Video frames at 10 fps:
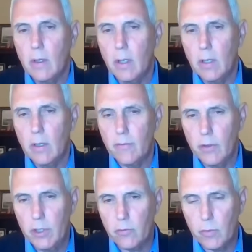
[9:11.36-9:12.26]
uh,
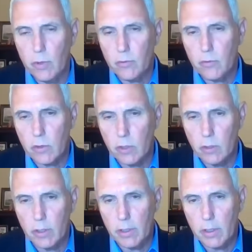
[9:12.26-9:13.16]
for Israel's
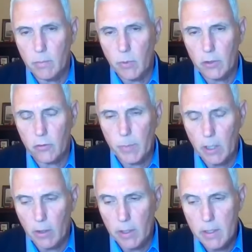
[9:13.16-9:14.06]
security and
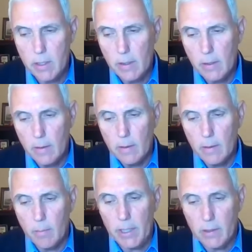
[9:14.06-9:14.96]
prosperity,
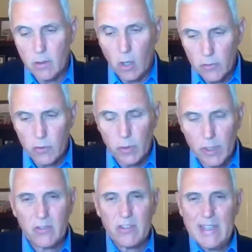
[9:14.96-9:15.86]
but also
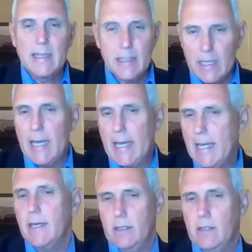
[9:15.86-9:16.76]
extending a
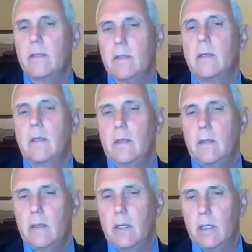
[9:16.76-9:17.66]
hand
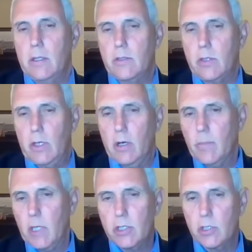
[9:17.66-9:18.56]
uh, to
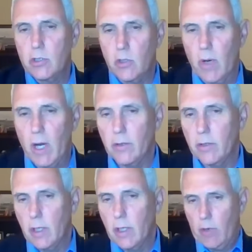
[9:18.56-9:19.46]
Arab nations
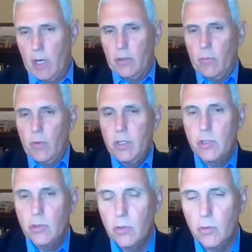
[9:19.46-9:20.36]
around around the
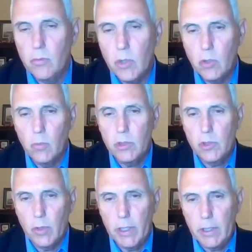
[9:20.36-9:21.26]
region who who would
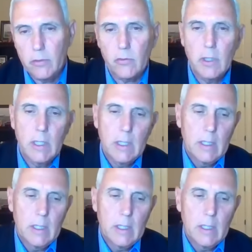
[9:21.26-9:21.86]
join us,